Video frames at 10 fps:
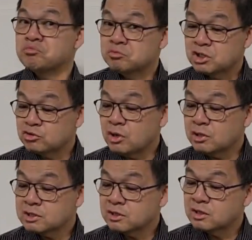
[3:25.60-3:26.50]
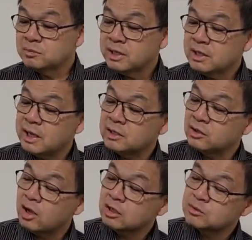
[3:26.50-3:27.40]
the stronger it's gonna be, and the
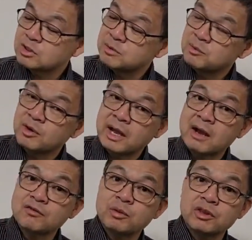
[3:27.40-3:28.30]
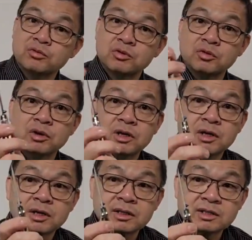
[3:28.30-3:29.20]
lockup should be about halfway through
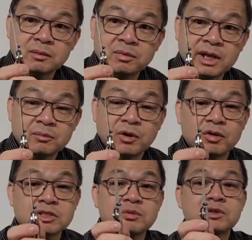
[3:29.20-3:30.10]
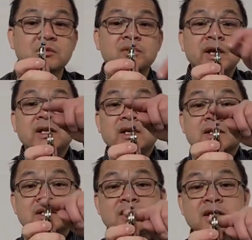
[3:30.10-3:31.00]
the blade bar. So where the blade
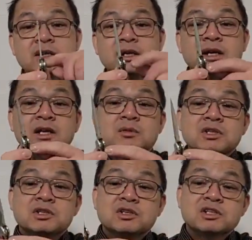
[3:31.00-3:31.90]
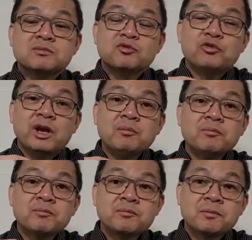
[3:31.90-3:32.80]
is, it comes into this
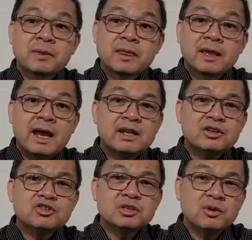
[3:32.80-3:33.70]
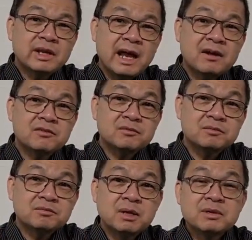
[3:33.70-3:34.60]
frame, and usually about half,
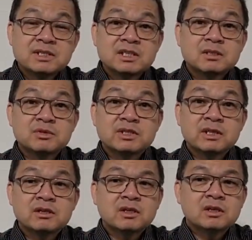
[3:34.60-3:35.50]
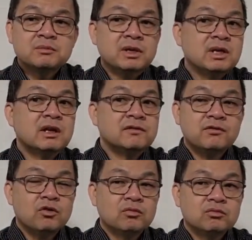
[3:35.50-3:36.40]
maybe 60%, but not a
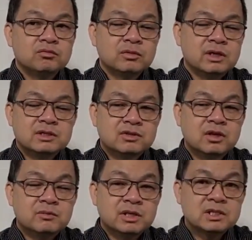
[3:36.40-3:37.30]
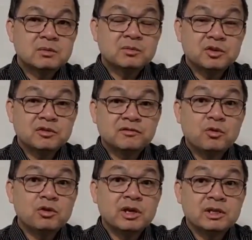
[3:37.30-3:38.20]
full. But it's gonna be somewhere between the
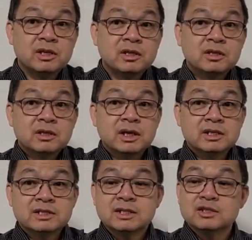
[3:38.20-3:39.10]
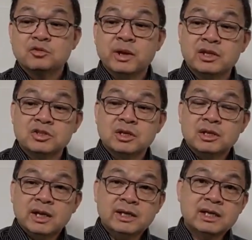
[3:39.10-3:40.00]
40 and the 60 range,
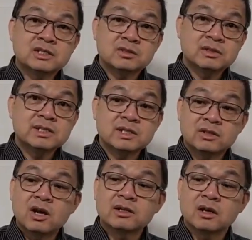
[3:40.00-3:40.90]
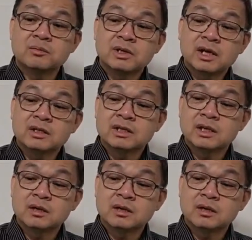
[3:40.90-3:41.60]
and that's a decent lockup. And